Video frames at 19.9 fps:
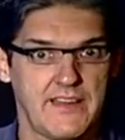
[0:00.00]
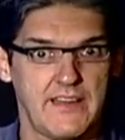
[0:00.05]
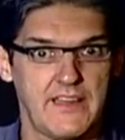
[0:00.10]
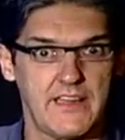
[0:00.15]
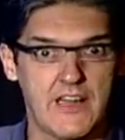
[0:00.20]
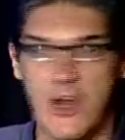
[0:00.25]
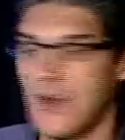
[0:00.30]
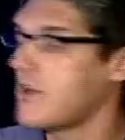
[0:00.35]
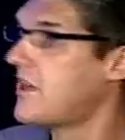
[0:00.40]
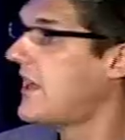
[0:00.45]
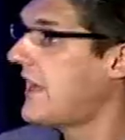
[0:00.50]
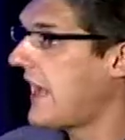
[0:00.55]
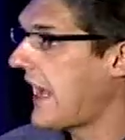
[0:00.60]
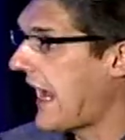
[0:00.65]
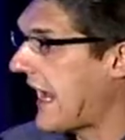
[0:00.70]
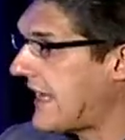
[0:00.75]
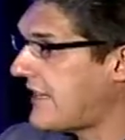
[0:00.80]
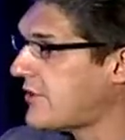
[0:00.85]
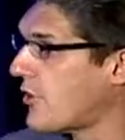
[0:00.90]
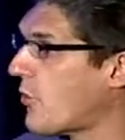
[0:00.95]
you know,
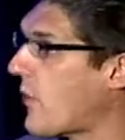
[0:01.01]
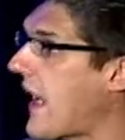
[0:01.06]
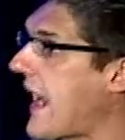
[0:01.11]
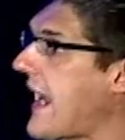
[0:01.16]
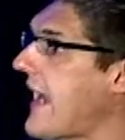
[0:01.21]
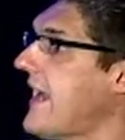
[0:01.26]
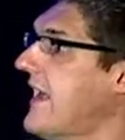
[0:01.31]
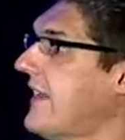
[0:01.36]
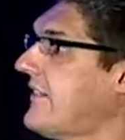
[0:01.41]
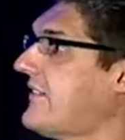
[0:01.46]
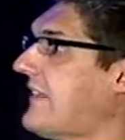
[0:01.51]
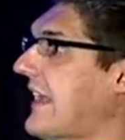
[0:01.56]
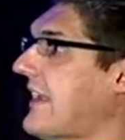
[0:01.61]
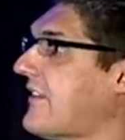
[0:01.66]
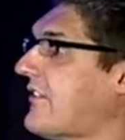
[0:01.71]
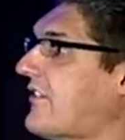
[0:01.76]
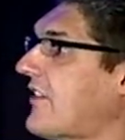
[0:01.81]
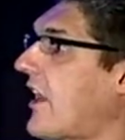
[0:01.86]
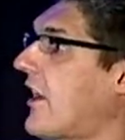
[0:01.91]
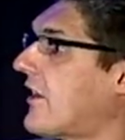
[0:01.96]
in the way
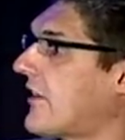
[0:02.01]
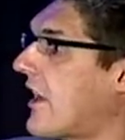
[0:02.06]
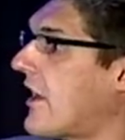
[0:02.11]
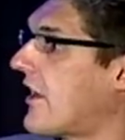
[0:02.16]
things are